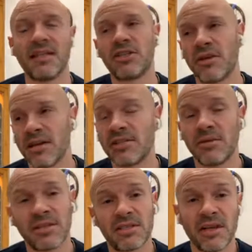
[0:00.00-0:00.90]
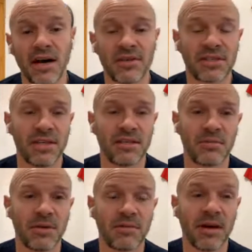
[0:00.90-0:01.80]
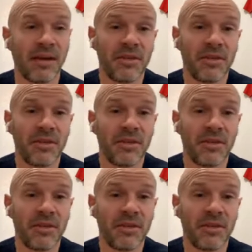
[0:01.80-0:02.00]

They tried to the start of the season with, right,